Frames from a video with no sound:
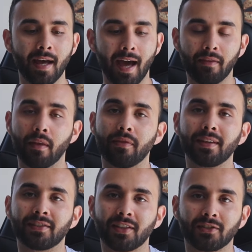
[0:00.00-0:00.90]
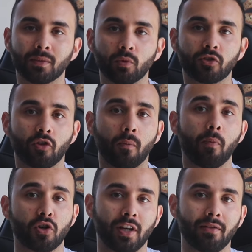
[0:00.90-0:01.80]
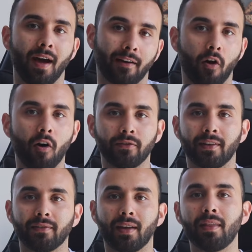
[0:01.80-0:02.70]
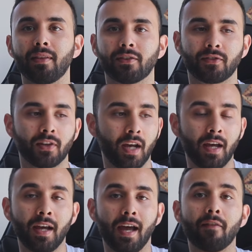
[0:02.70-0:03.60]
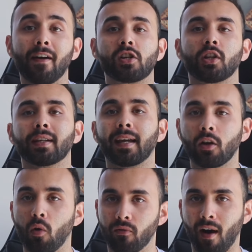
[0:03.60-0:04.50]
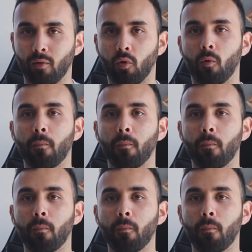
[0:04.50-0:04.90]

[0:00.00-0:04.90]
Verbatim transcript: And then the system would start pushing that content, and this eventually can go viral.